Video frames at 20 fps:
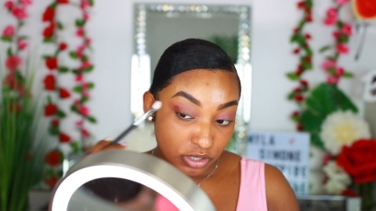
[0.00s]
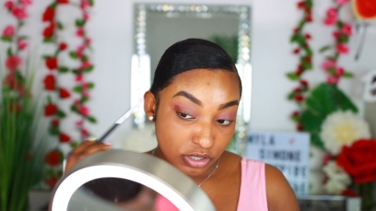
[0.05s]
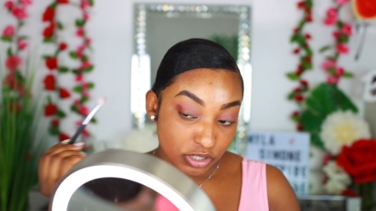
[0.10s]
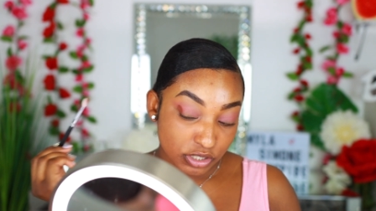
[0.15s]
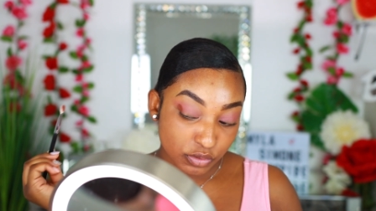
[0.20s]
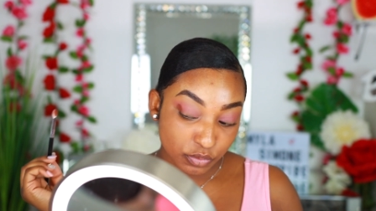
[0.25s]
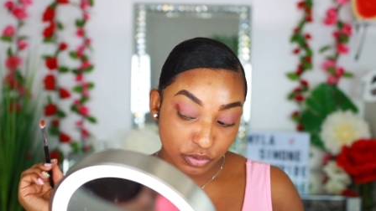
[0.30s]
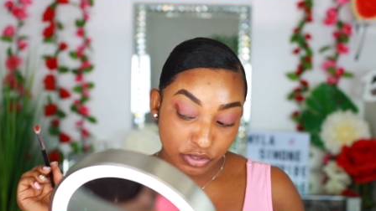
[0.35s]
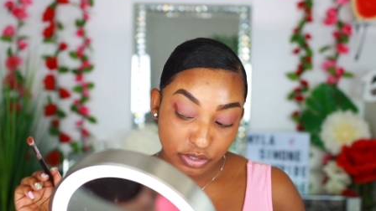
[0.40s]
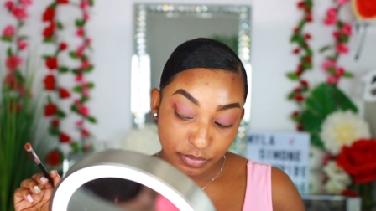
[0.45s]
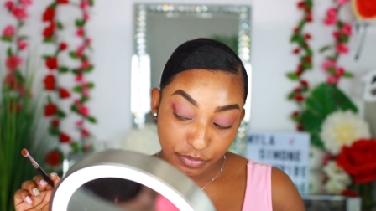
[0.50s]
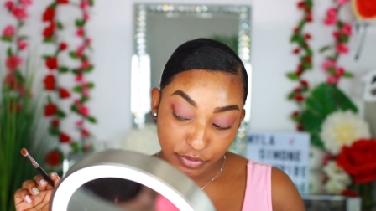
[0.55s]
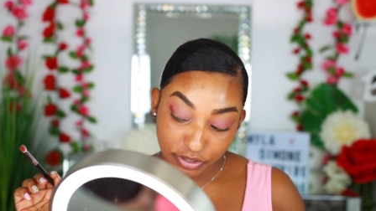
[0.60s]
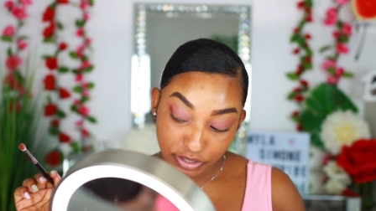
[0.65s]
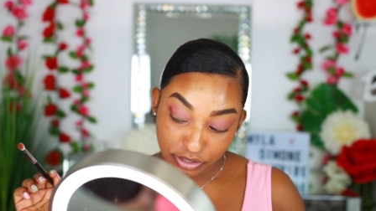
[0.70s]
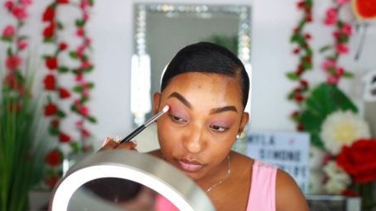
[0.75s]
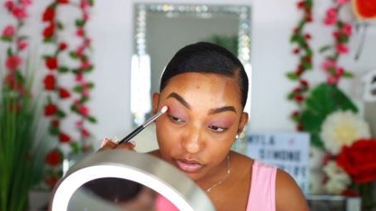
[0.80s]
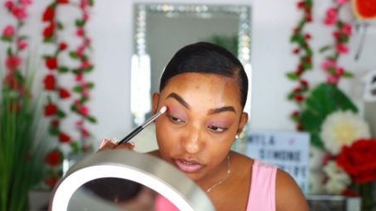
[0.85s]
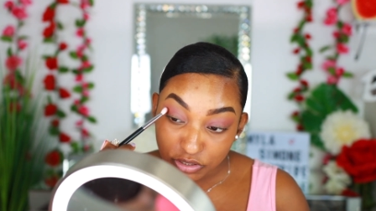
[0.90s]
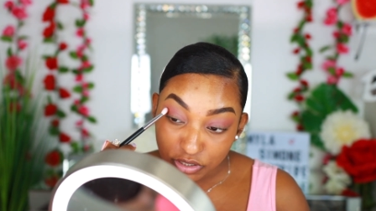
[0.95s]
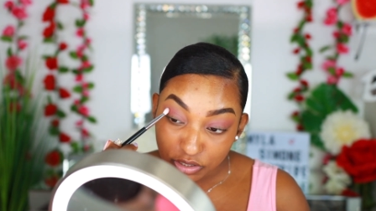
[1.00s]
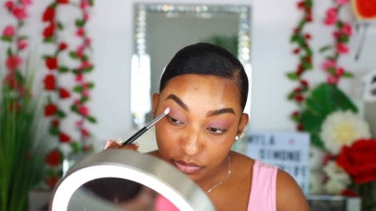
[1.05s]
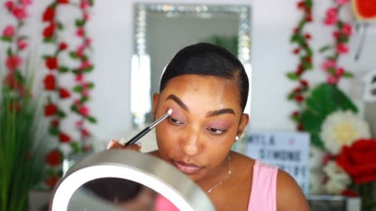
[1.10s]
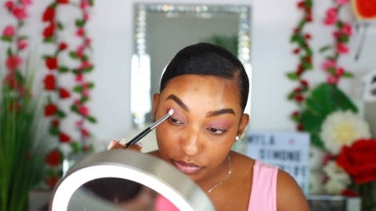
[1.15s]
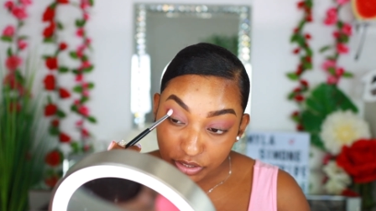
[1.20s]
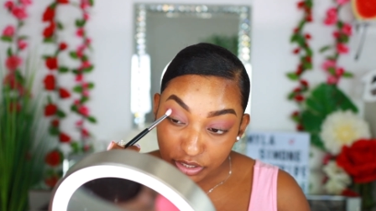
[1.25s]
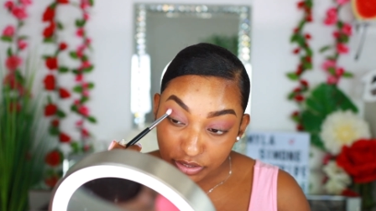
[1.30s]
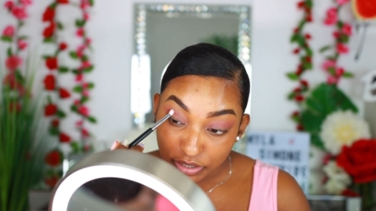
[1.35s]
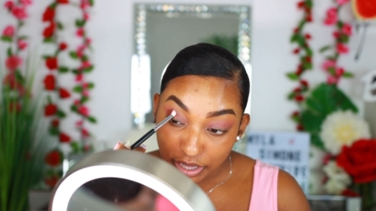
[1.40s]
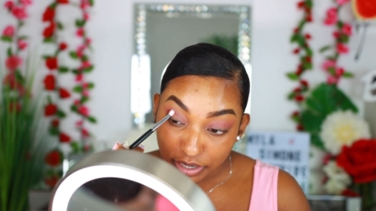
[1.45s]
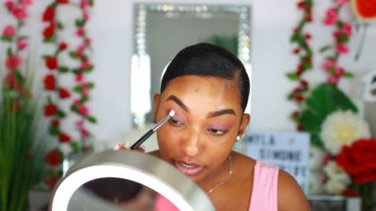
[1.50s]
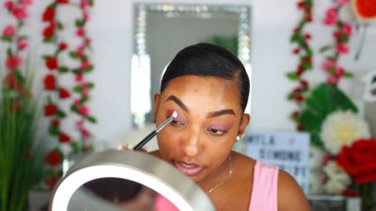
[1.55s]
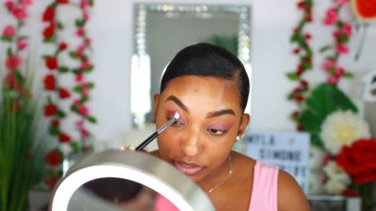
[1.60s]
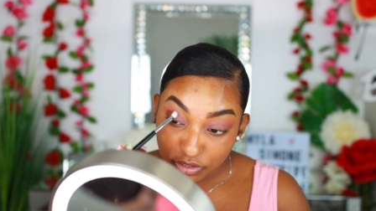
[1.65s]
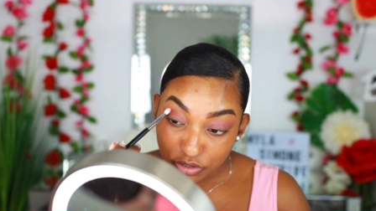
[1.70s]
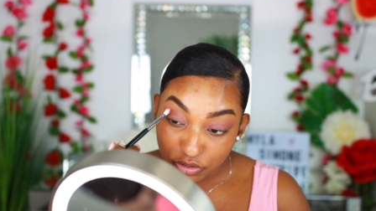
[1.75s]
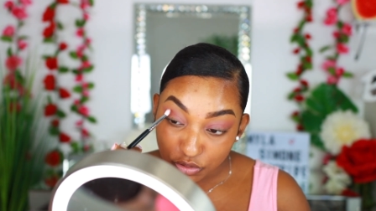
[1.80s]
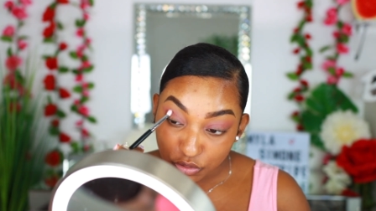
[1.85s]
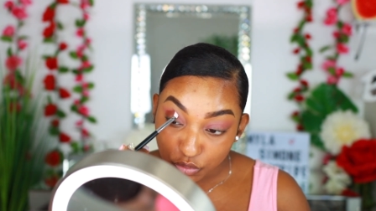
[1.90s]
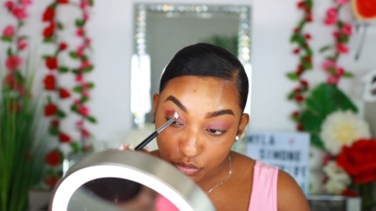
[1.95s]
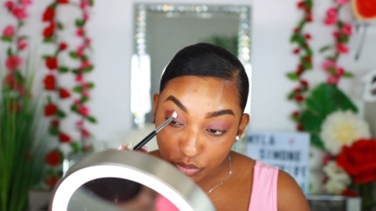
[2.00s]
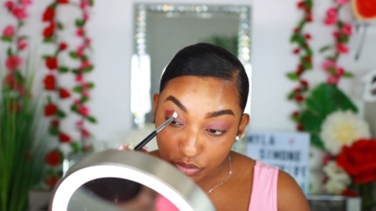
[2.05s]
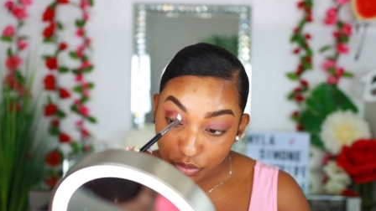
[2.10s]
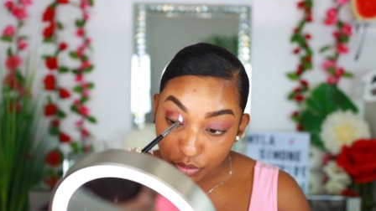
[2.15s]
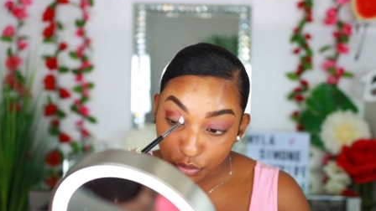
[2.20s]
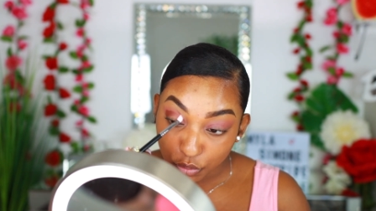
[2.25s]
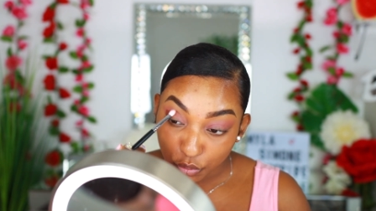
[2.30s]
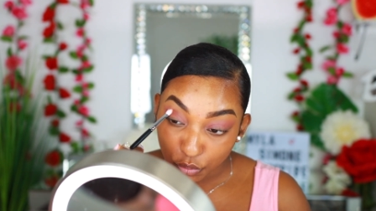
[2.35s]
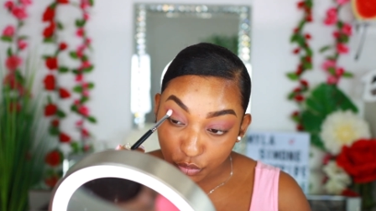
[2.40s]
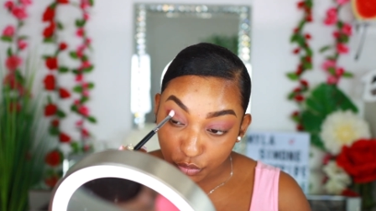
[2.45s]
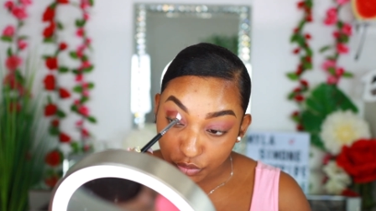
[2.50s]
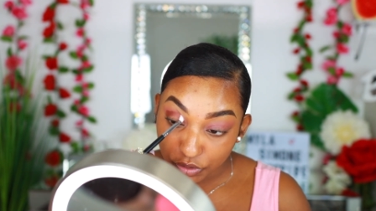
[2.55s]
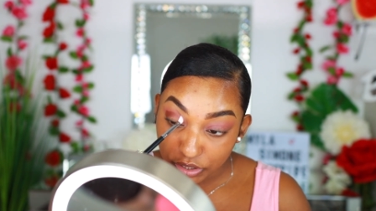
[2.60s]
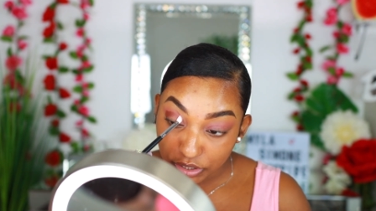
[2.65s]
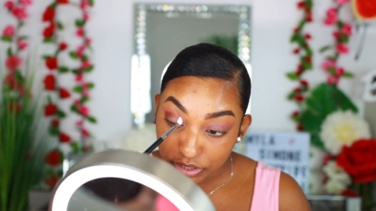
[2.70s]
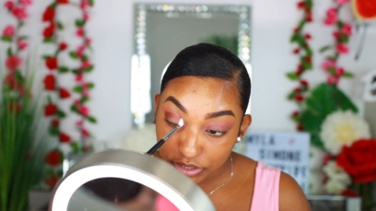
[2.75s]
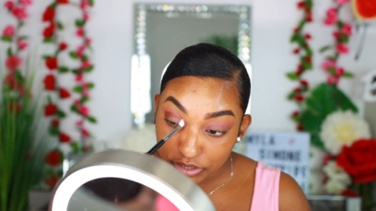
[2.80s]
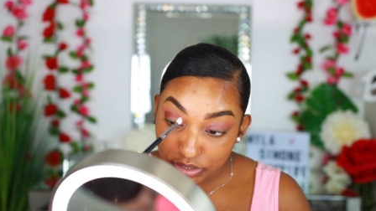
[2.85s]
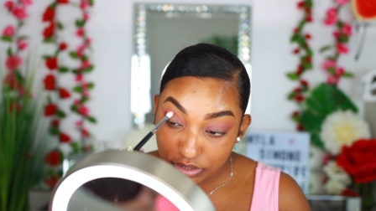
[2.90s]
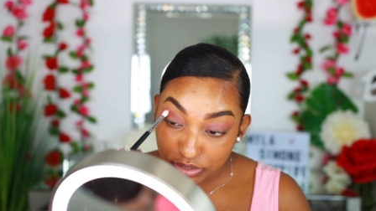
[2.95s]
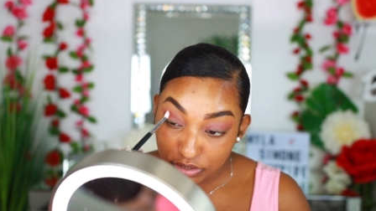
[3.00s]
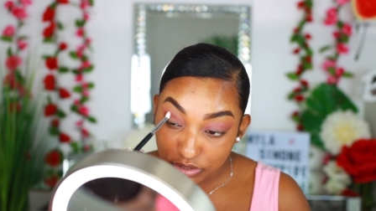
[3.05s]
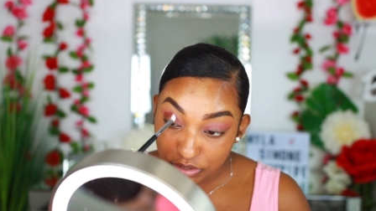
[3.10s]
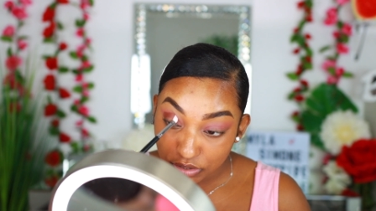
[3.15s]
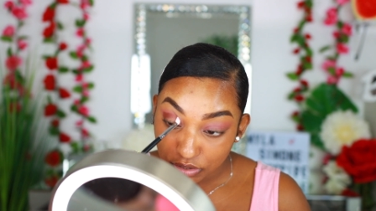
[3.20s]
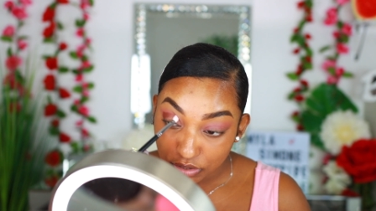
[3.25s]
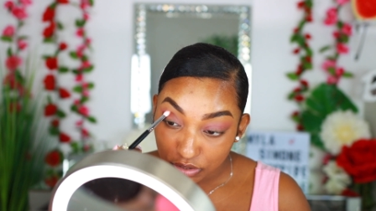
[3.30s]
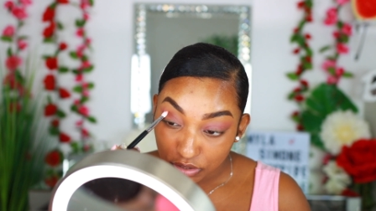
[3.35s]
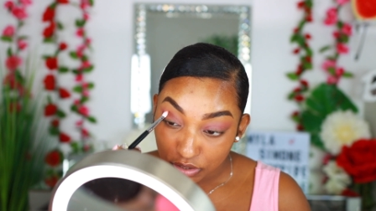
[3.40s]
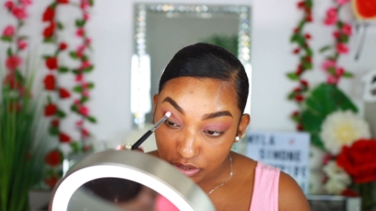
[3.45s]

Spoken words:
and it's really pretty. We're just gonna blend that into the crease.